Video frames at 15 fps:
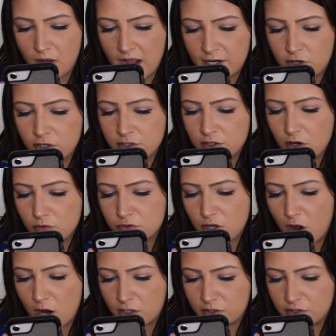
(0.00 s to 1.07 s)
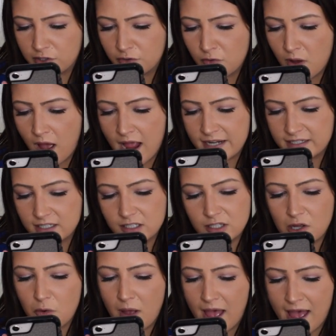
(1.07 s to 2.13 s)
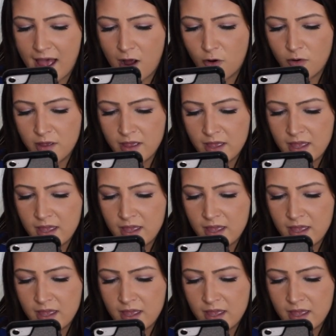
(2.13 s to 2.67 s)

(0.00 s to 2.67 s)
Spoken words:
I couldn't go talk to you. I didn't know how.